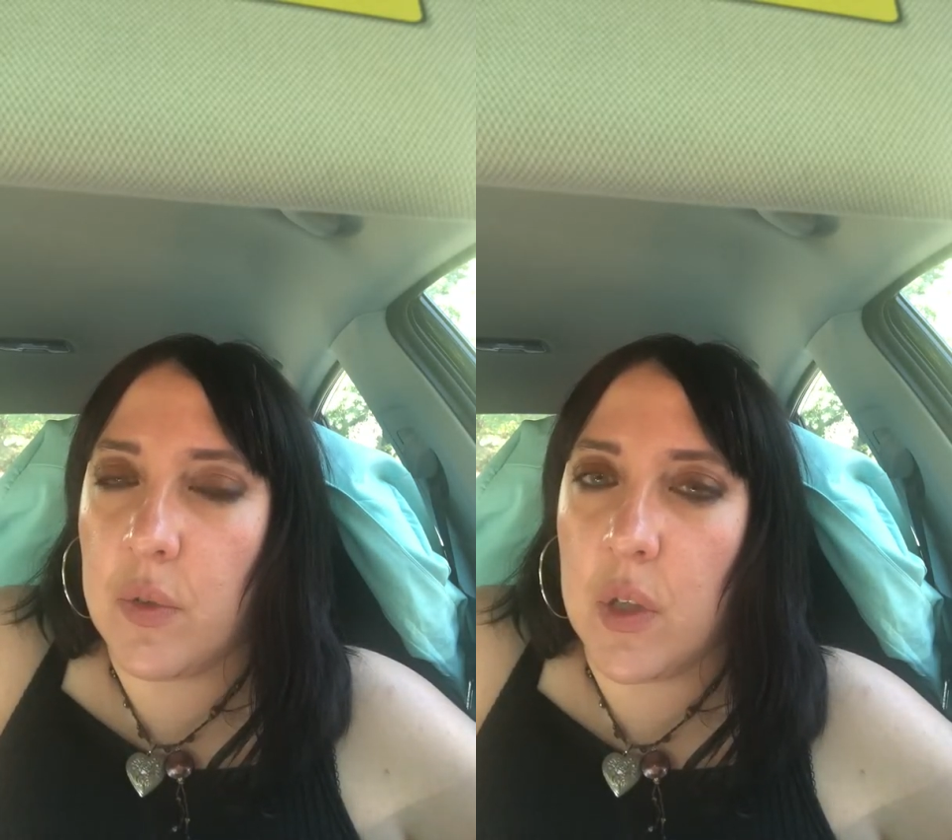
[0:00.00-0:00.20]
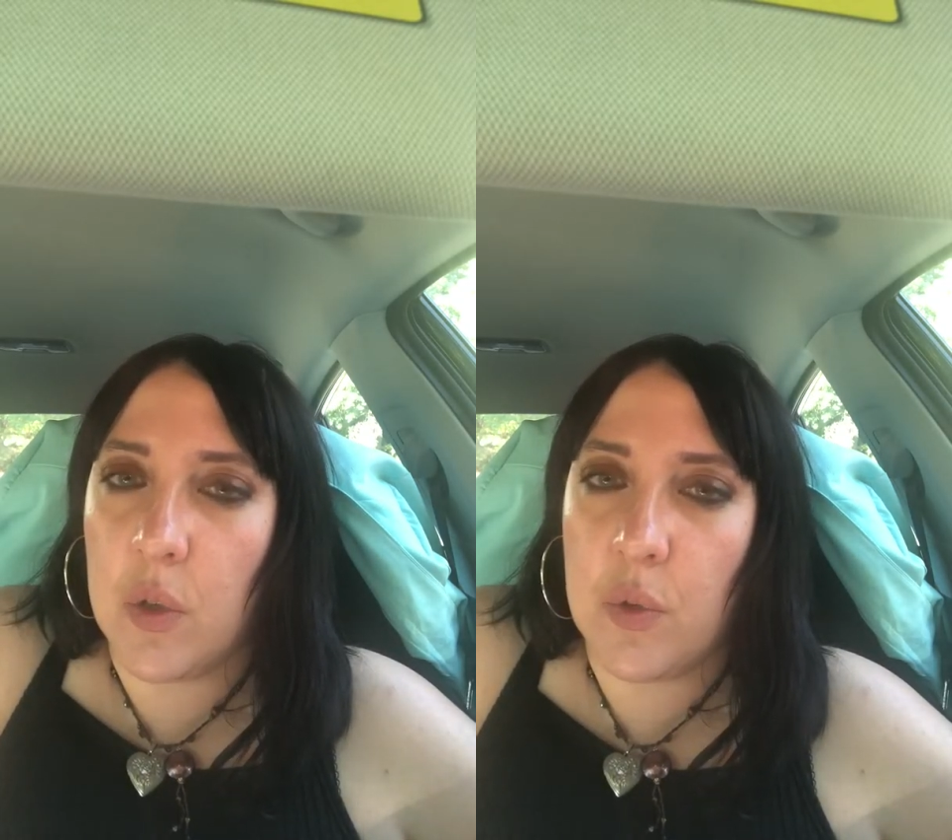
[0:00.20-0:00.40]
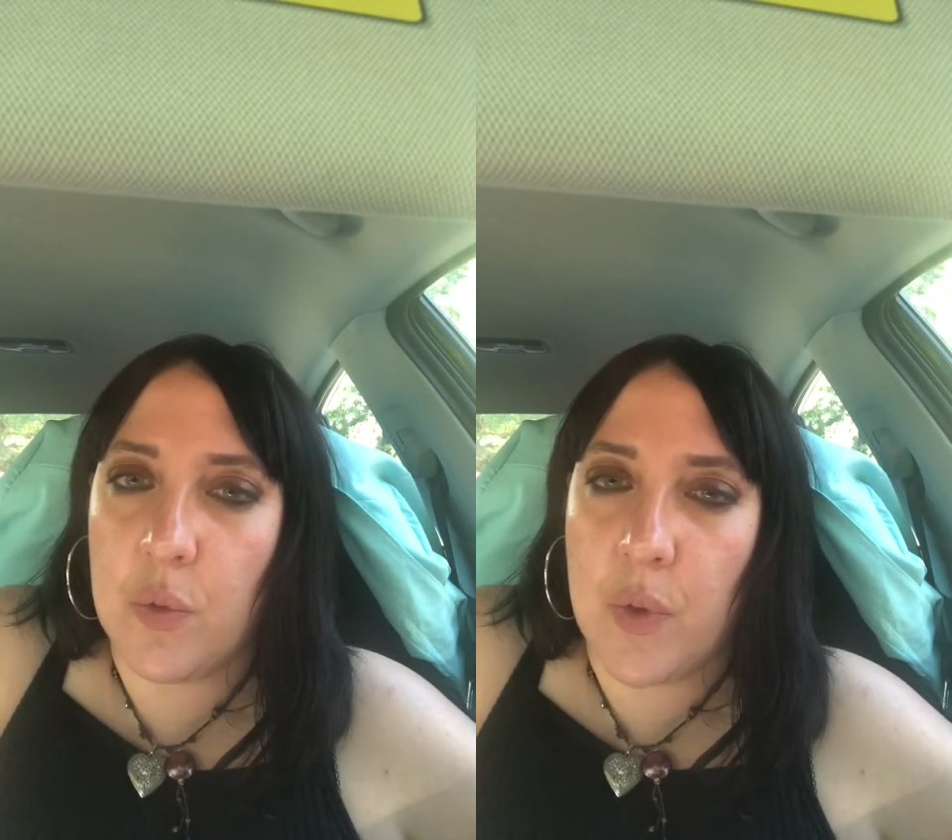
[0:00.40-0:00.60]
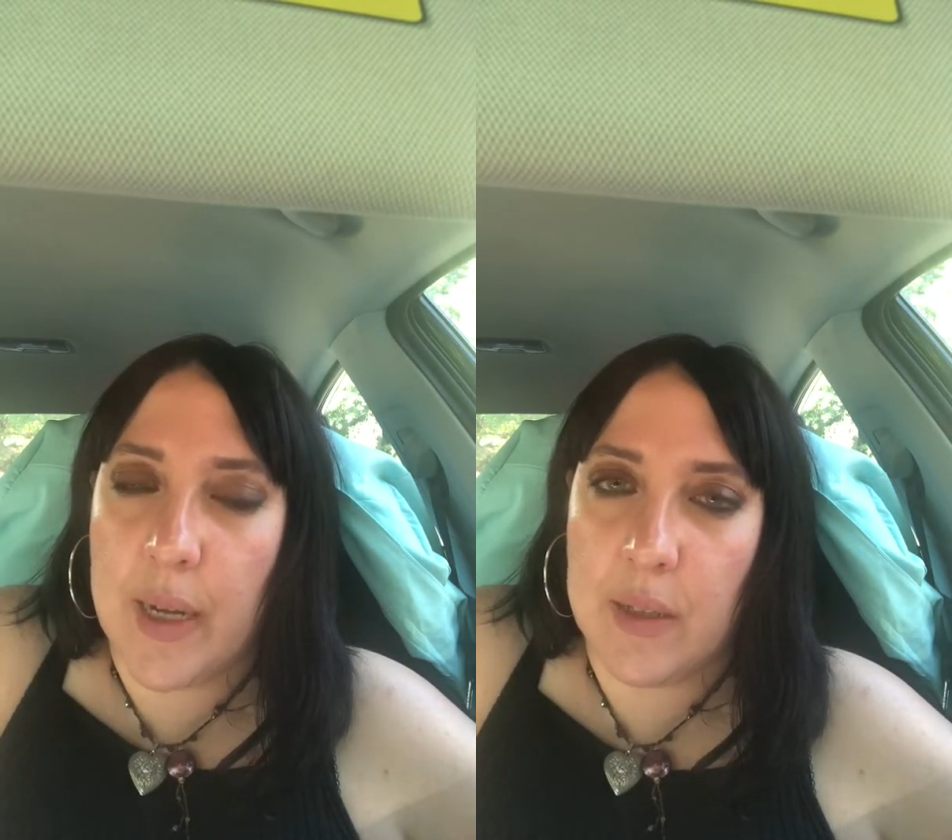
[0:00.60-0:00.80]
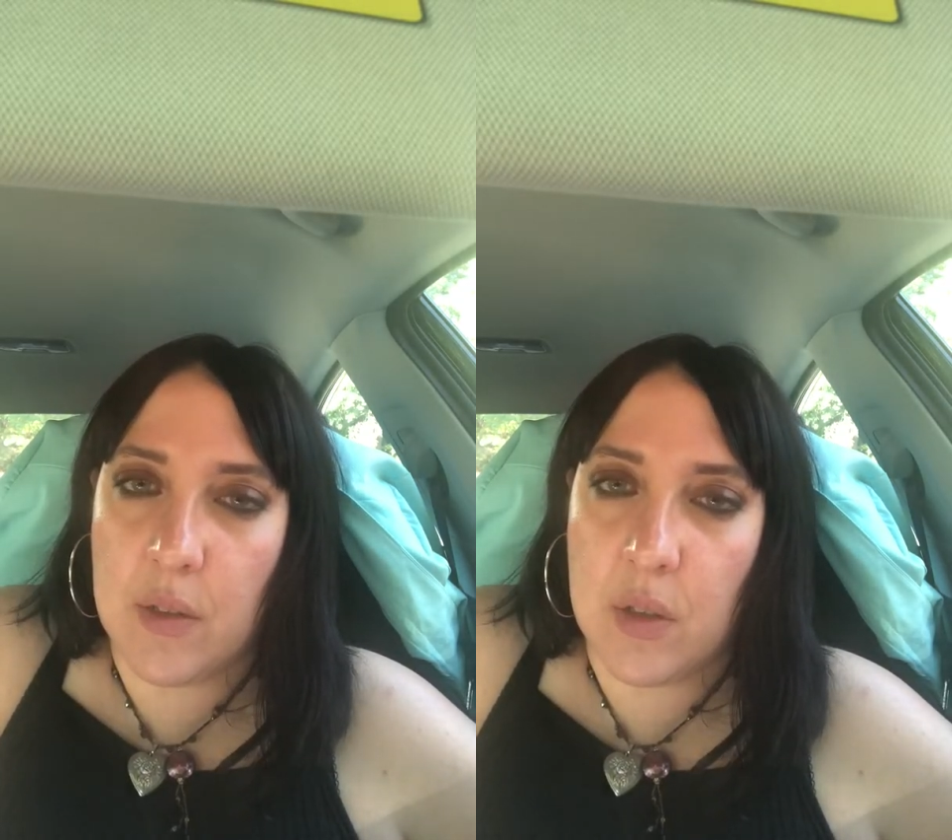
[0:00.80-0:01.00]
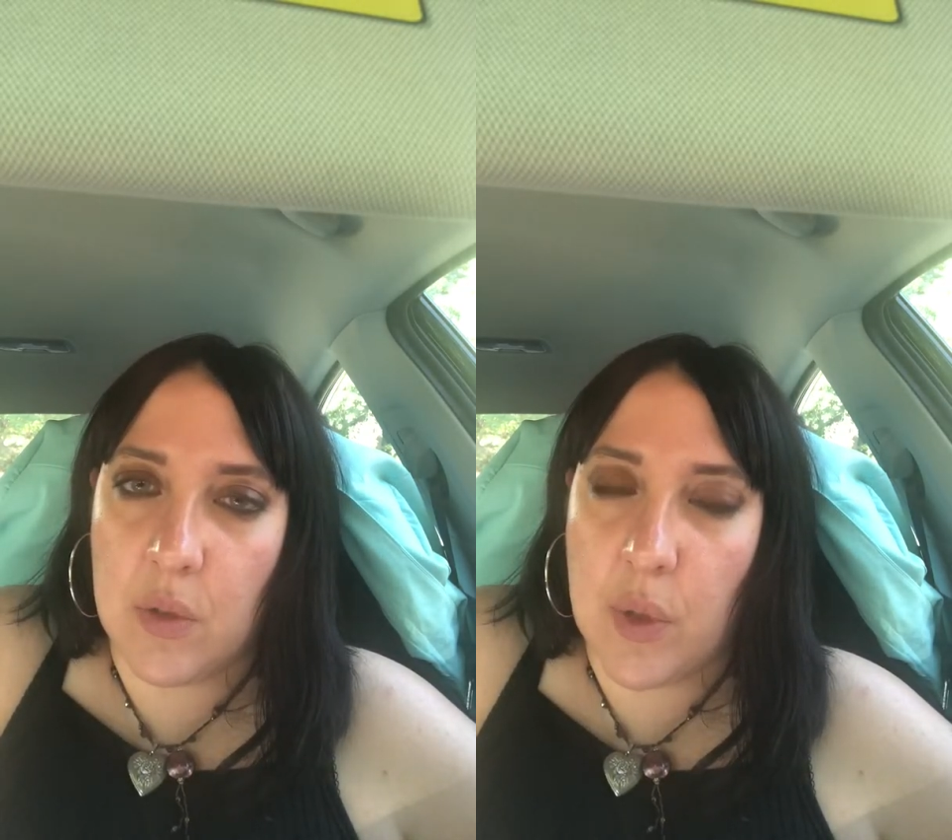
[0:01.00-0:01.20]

close friends and